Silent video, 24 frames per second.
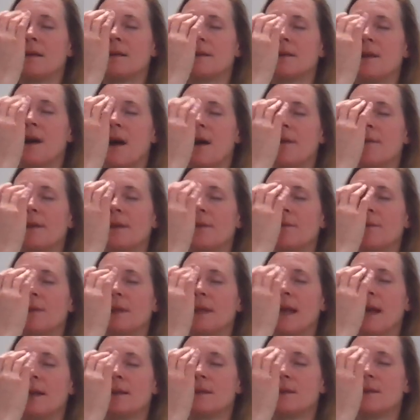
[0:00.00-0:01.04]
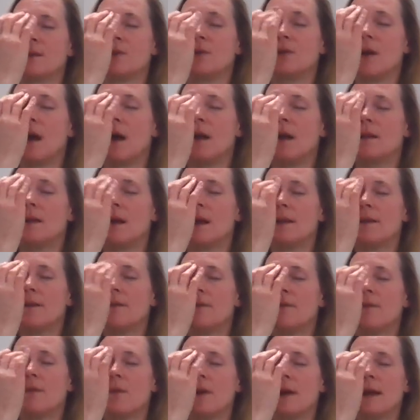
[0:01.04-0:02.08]
Soften and relax the jawline,
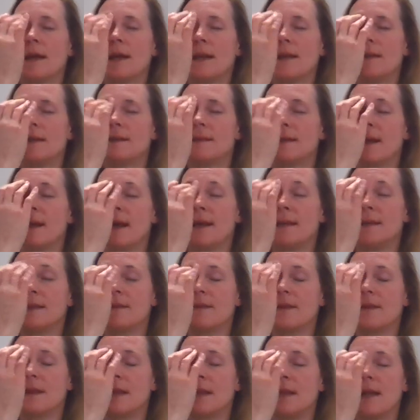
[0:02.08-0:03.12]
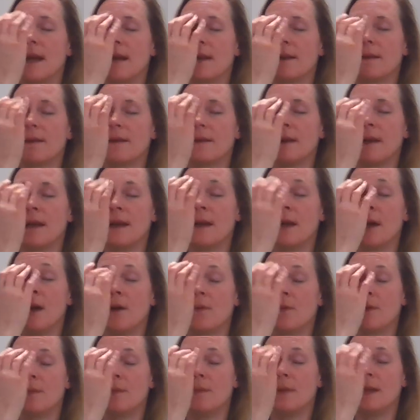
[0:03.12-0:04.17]
the forehead, the sides of the neck.
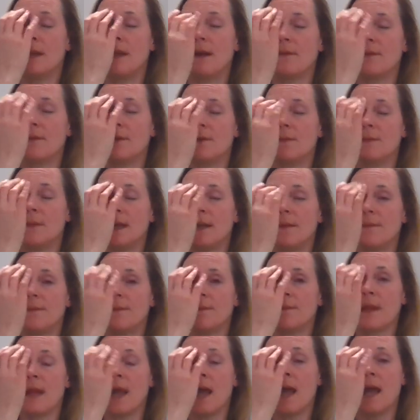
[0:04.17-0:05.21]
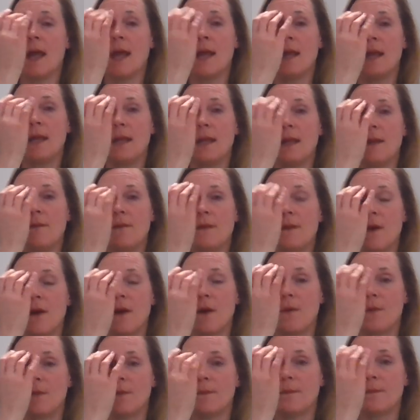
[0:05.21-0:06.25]
Repeat after me. Even
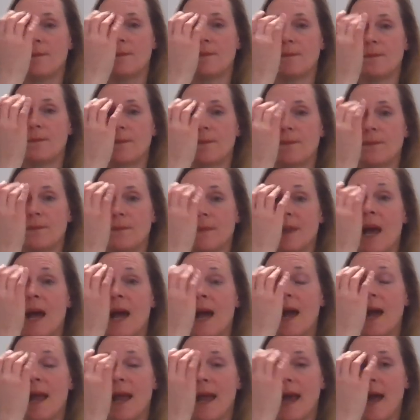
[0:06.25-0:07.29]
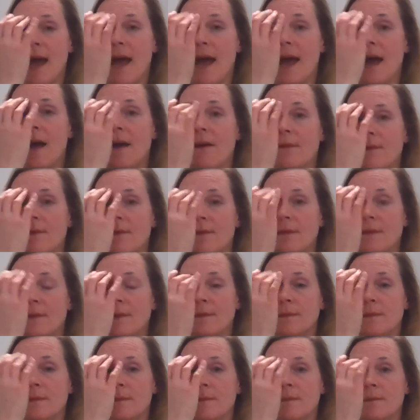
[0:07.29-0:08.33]
though I have
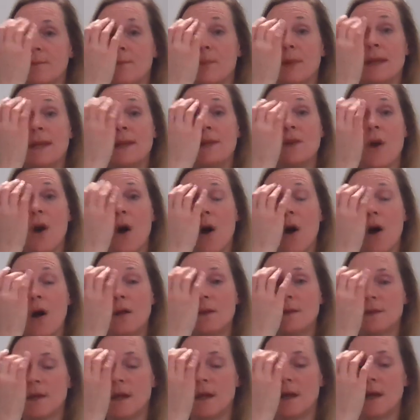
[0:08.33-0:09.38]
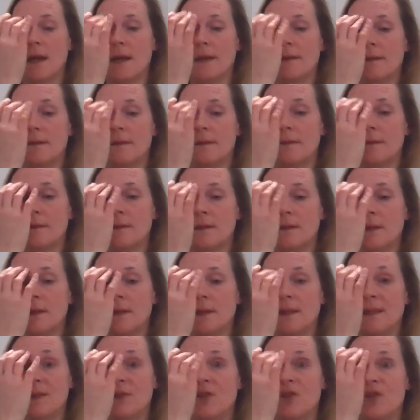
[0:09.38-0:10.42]
been called on
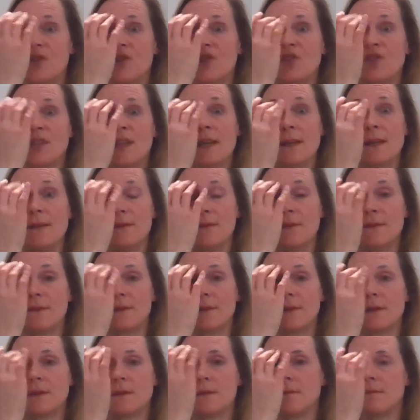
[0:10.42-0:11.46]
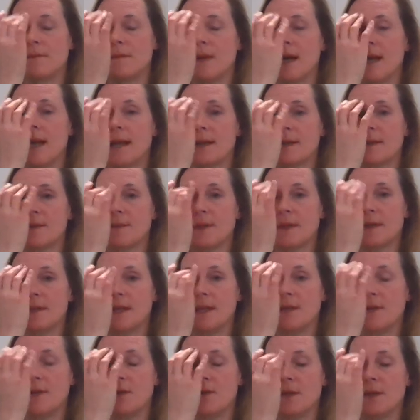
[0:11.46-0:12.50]
to shift my
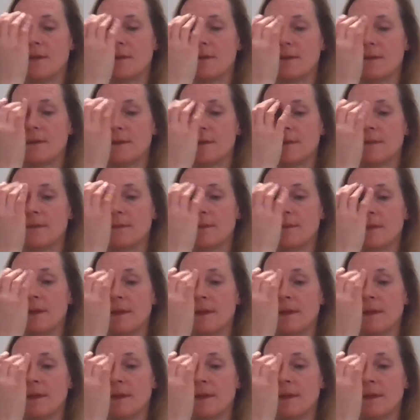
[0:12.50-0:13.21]
expectations,